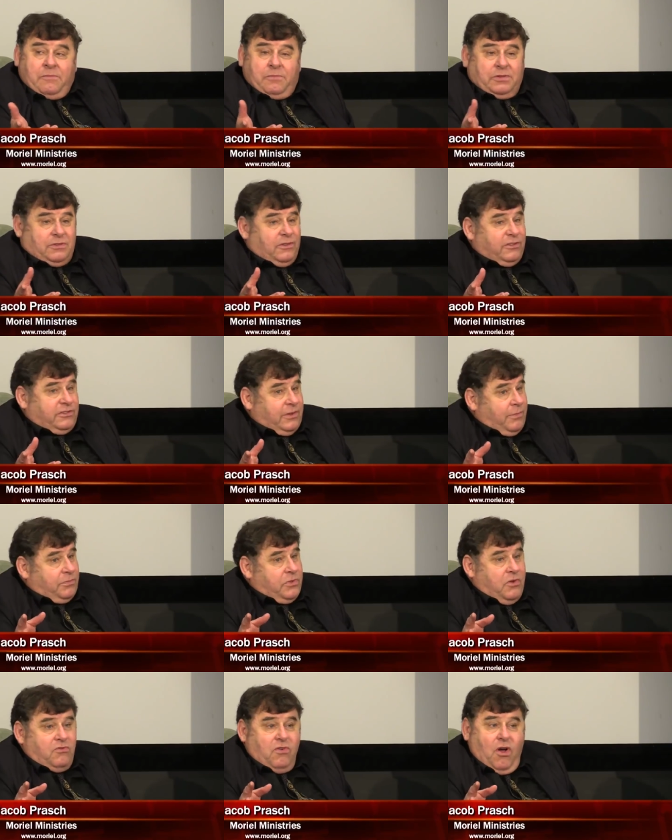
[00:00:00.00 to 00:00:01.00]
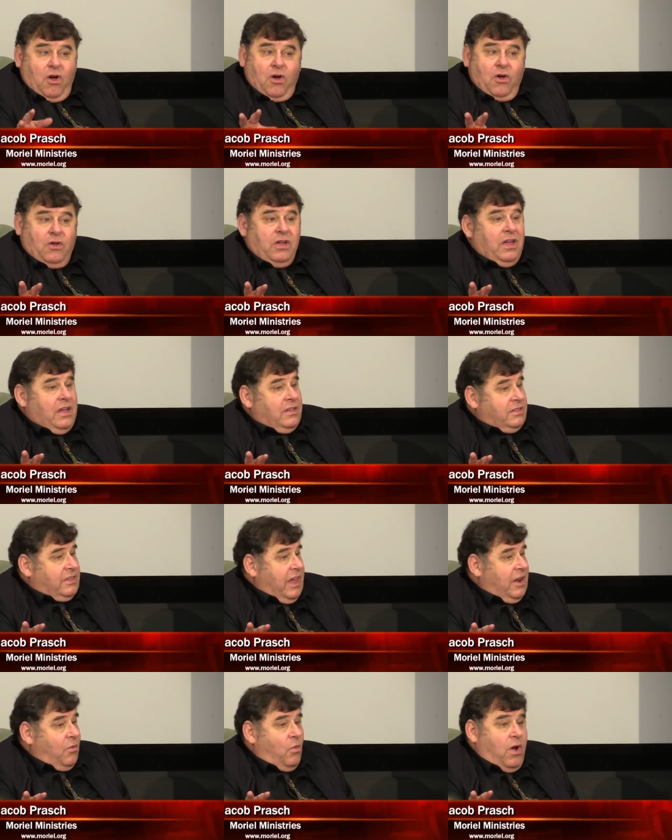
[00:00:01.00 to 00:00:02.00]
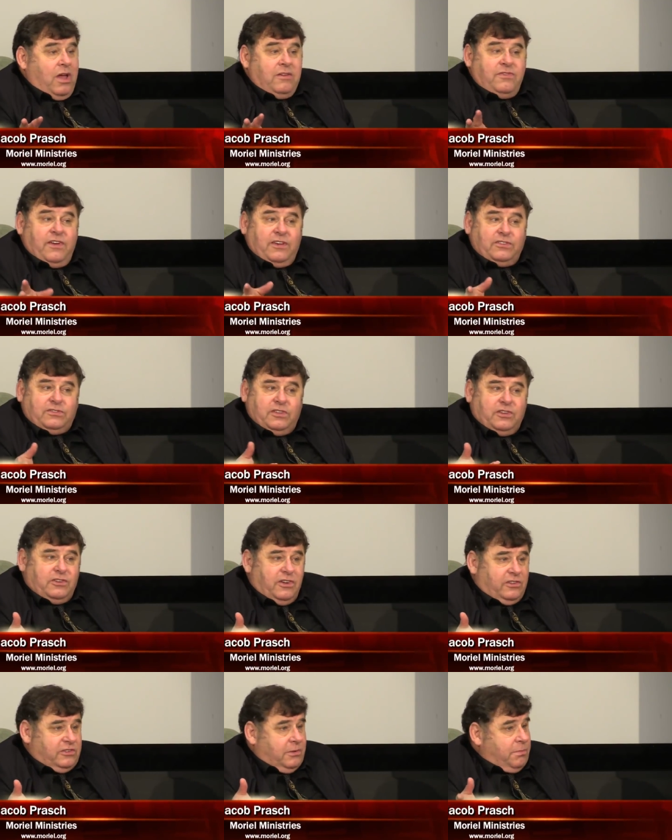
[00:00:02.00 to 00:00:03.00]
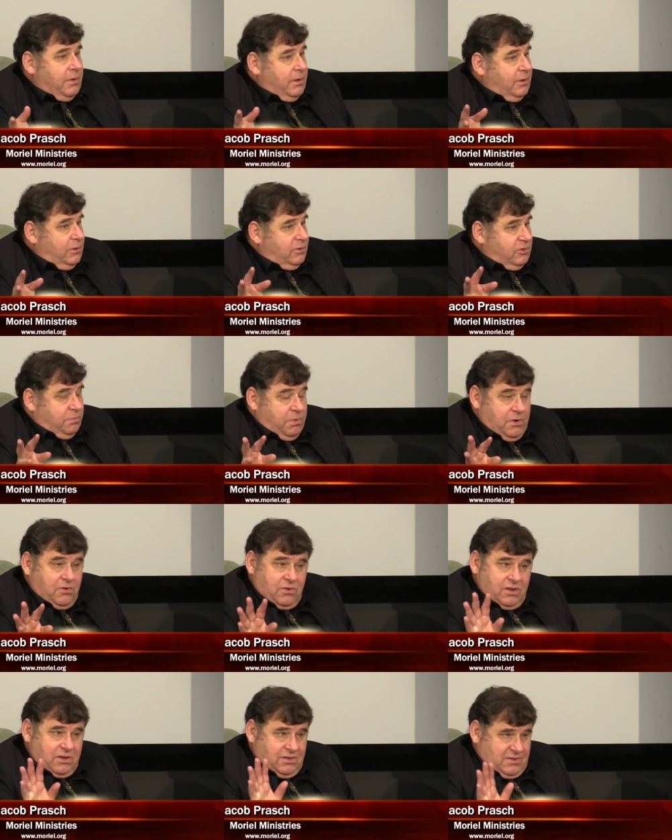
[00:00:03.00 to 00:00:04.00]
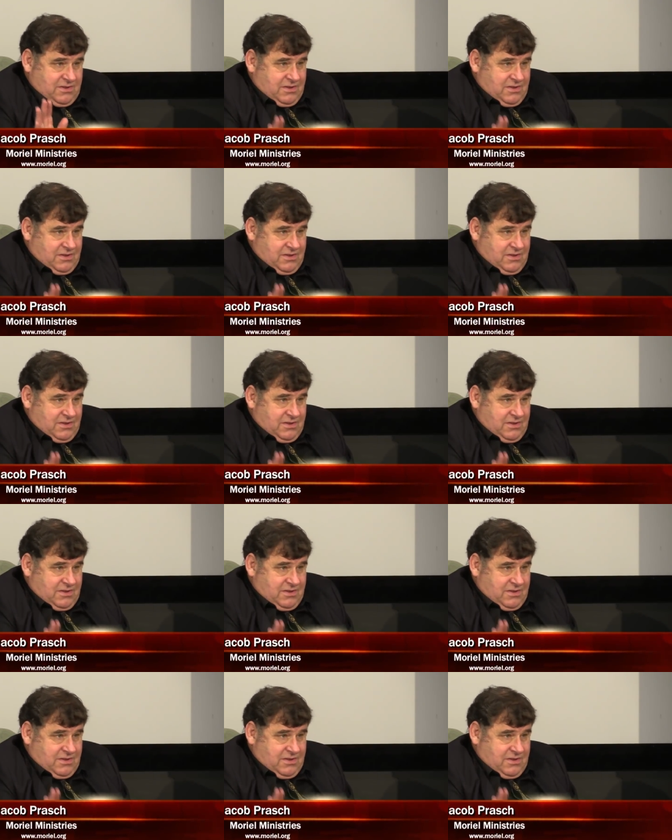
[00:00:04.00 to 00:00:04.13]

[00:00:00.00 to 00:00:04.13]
but there's something wrong. That wife has the Jezebel spirit.